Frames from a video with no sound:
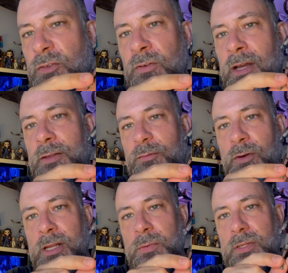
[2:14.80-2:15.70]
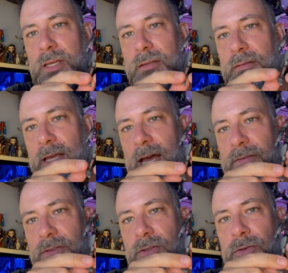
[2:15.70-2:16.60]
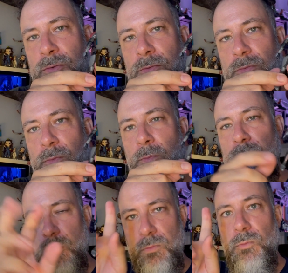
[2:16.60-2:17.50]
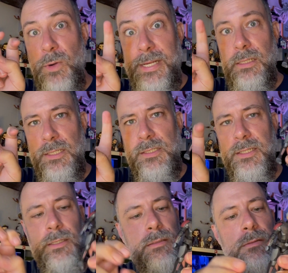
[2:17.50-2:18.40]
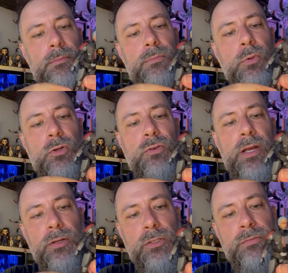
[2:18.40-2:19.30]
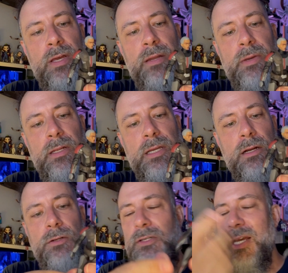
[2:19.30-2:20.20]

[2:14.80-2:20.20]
find it funny when they have to do realistic portrayals of animated characters.